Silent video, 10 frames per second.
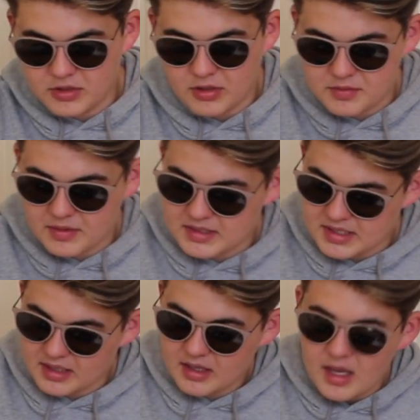USB
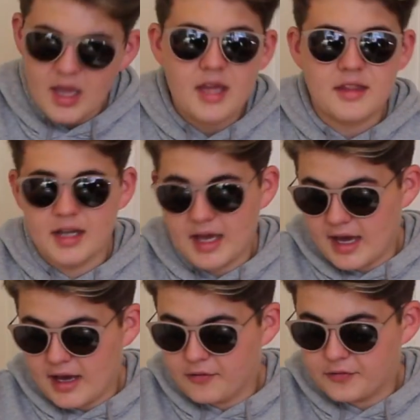stick. Then I
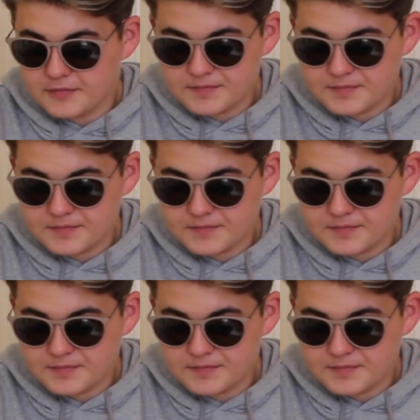have